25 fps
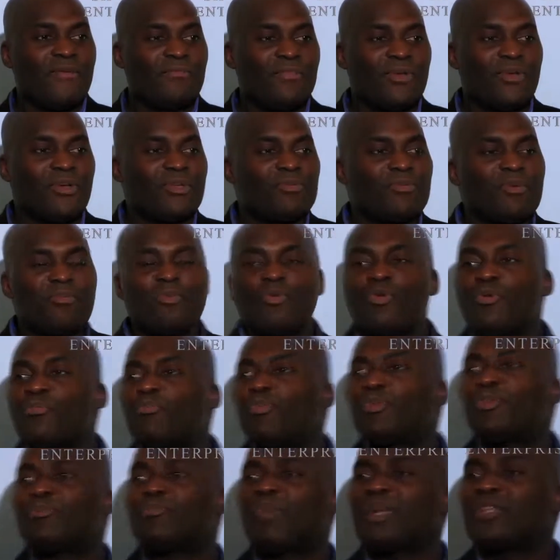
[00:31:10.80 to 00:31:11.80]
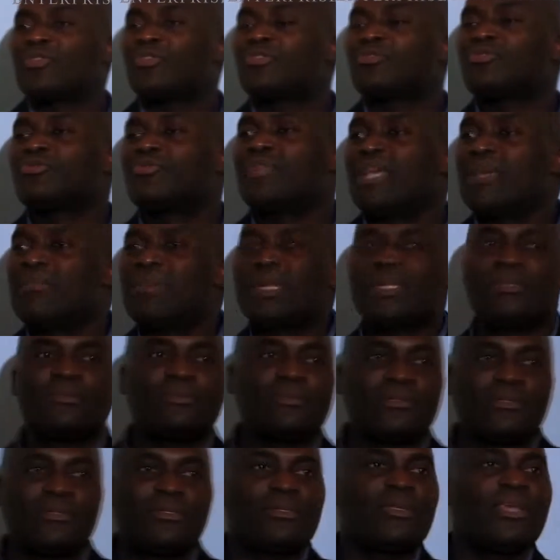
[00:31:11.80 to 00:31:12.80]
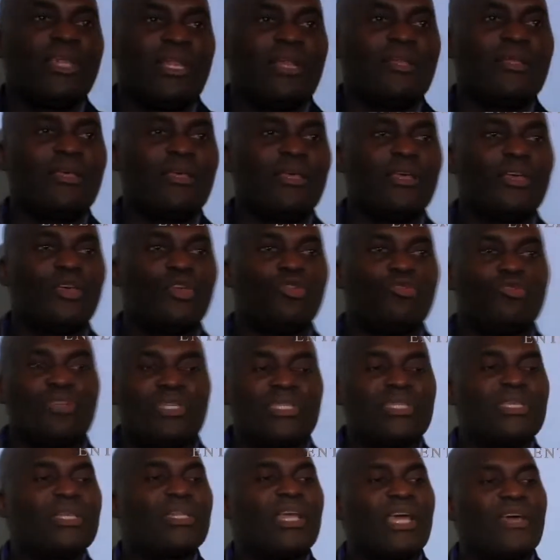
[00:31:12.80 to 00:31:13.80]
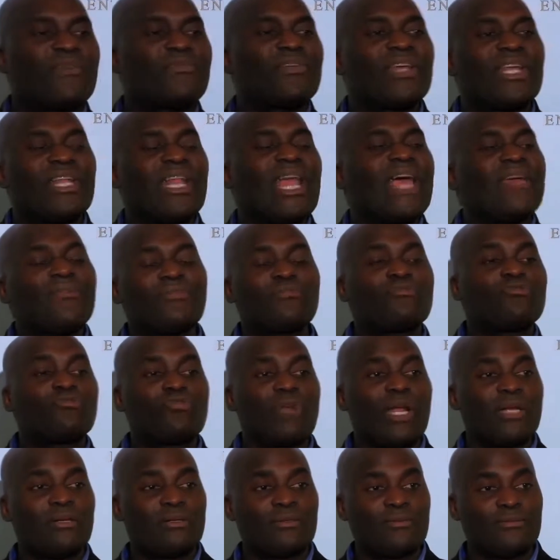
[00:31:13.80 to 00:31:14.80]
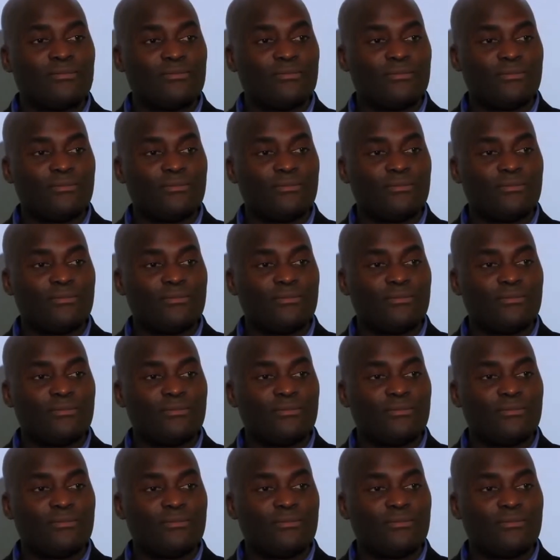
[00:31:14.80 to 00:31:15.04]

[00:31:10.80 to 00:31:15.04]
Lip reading: Because people will put petrol today, but still, you will still have a life to run.